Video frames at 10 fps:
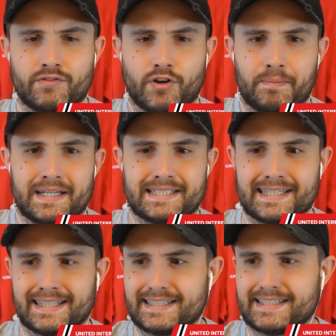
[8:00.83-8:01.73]
you've got Messi
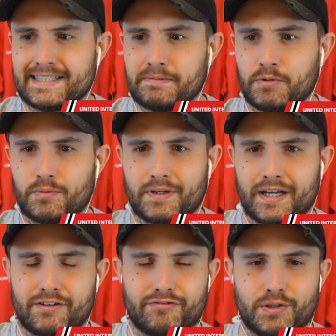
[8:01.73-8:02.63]
in that team who
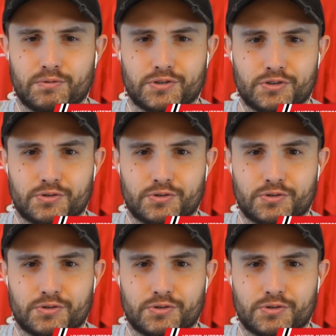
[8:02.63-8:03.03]
kind of floats and does